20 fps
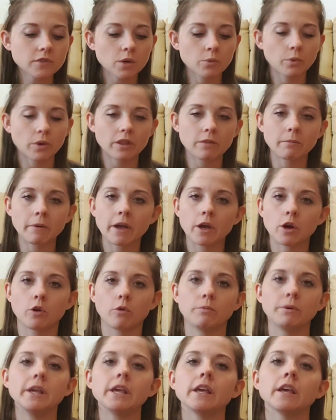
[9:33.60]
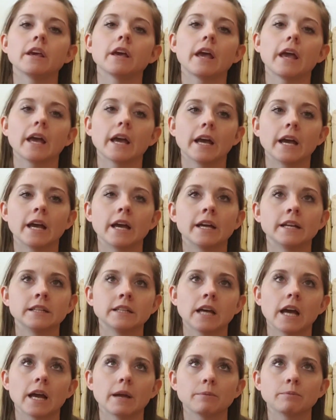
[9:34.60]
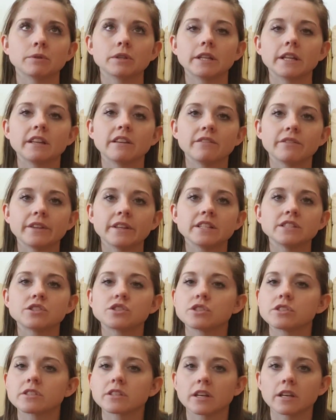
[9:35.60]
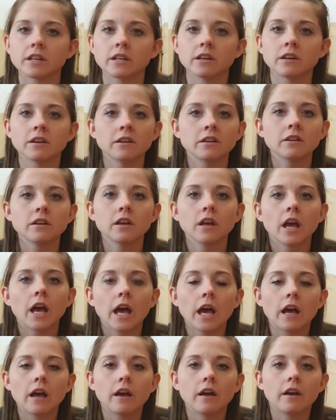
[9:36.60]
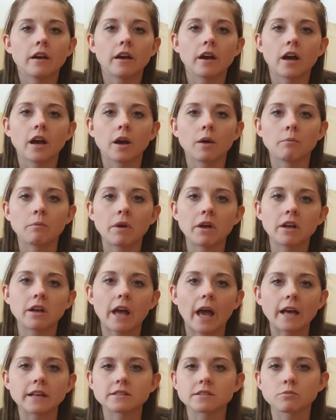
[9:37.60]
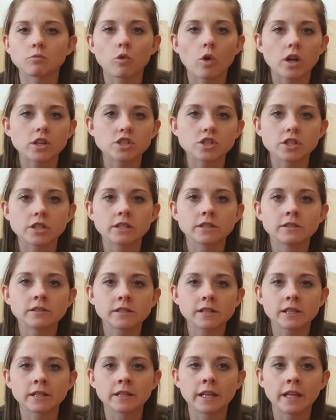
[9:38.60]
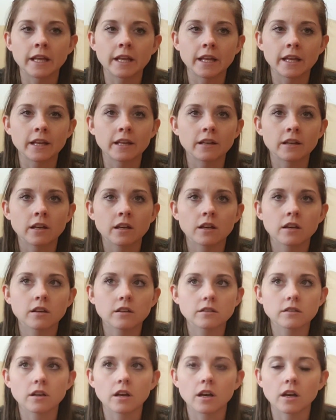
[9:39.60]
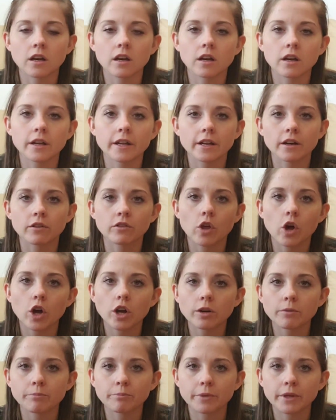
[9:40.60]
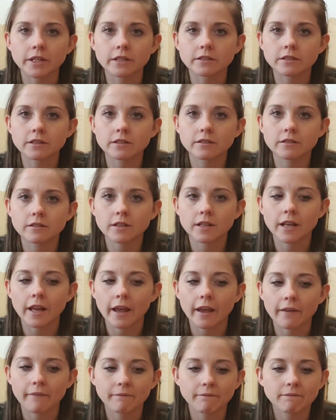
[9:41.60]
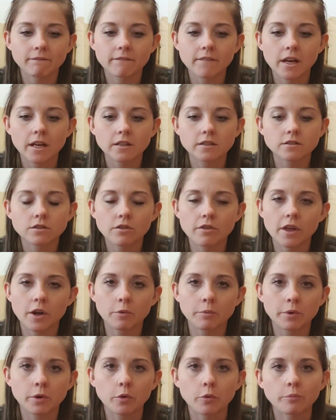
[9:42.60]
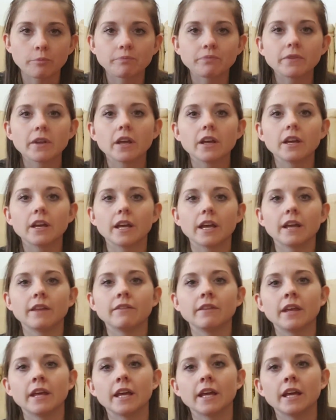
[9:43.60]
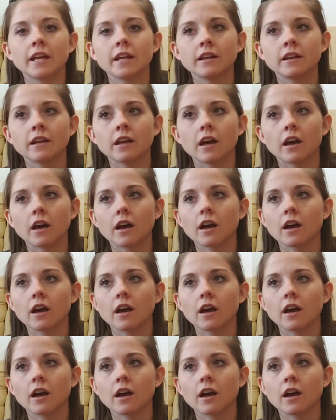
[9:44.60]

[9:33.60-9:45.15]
with my OB, and I believe he's just gonna ask some questions and then hear the heartbeat today. So that'll be cool. And then